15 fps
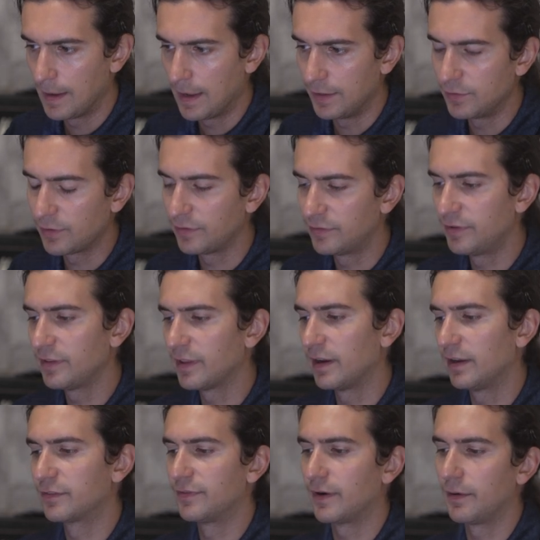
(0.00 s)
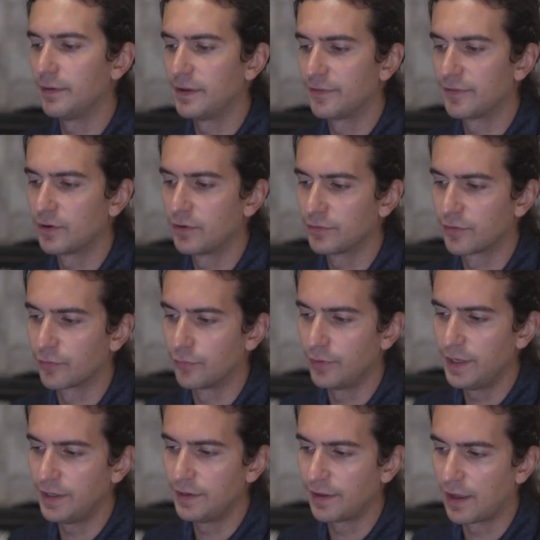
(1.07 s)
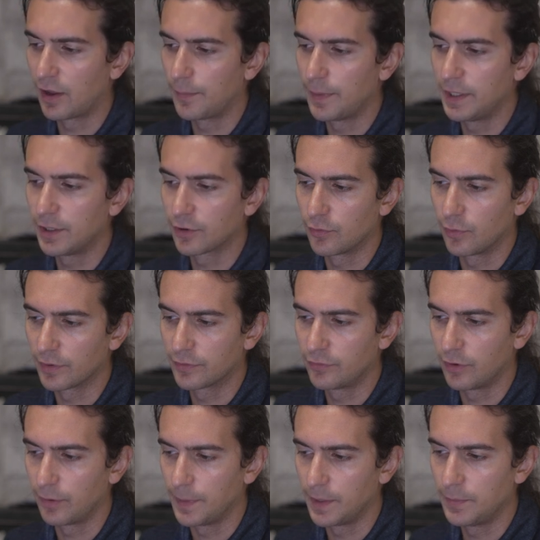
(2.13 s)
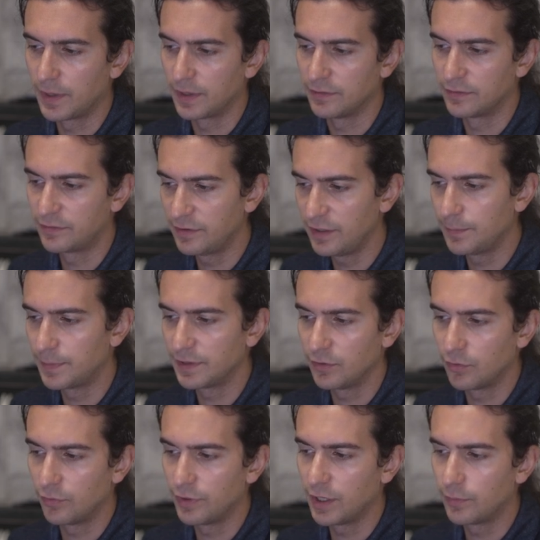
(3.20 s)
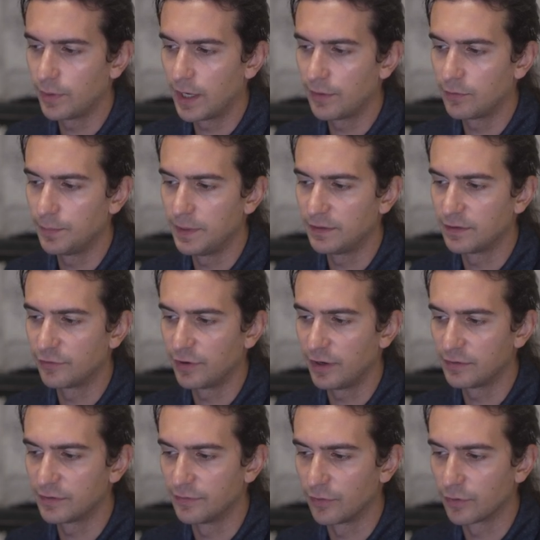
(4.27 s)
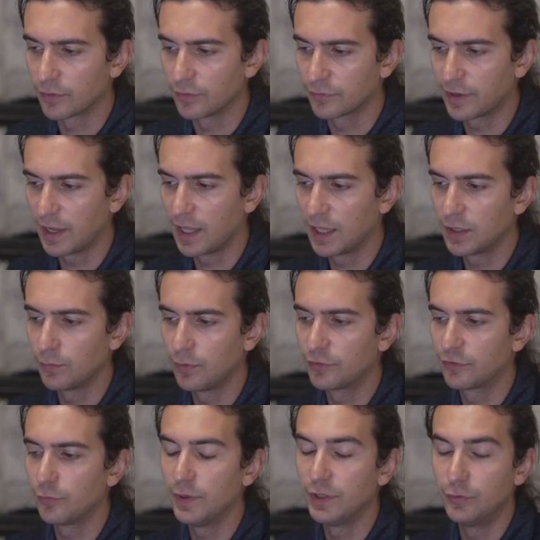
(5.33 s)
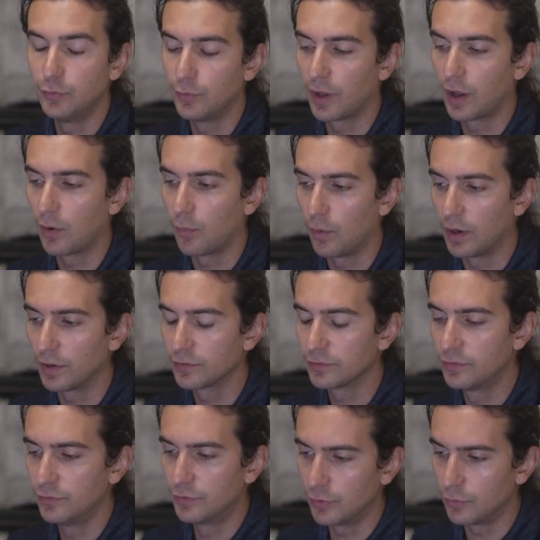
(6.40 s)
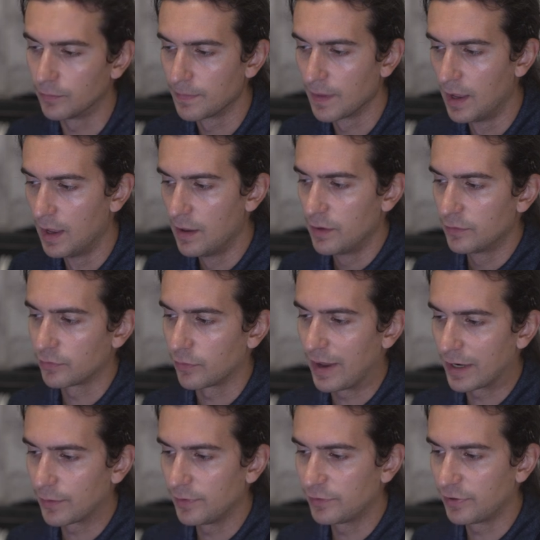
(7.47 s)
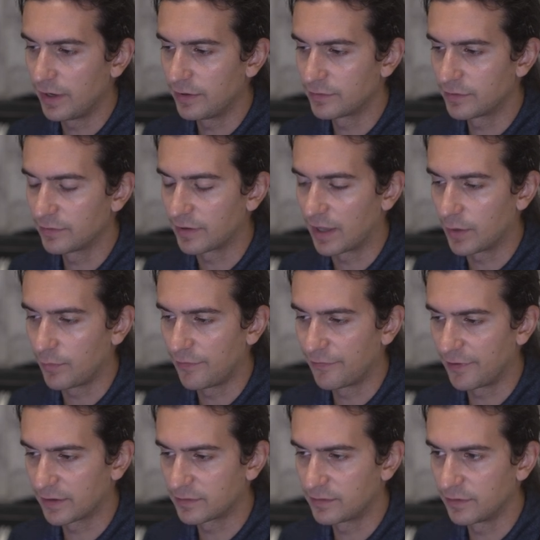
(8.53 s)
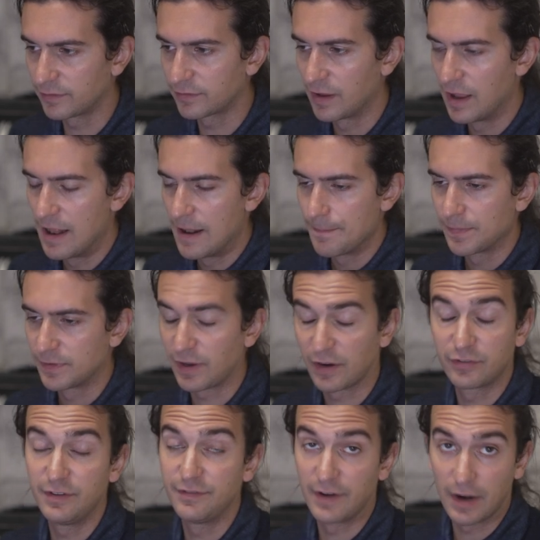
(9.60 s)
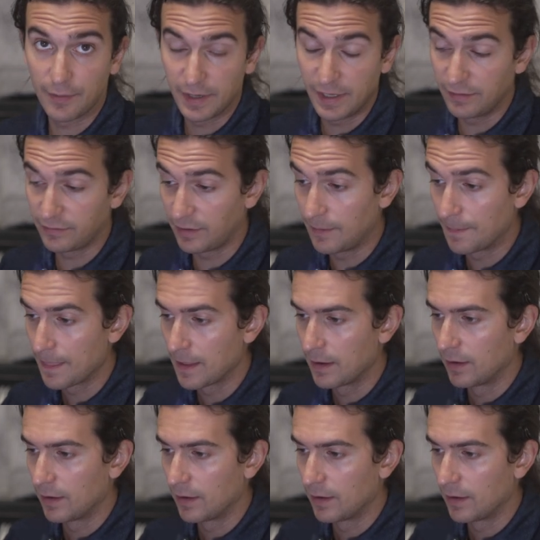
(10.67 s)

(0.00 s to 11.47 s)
And you can see that it's very difficult to read how many are going through. I mean, we can see, but the only way would be to change the vertical scale, which we do not want to do. So how do we change this? How do we fix this? It's actually very easy.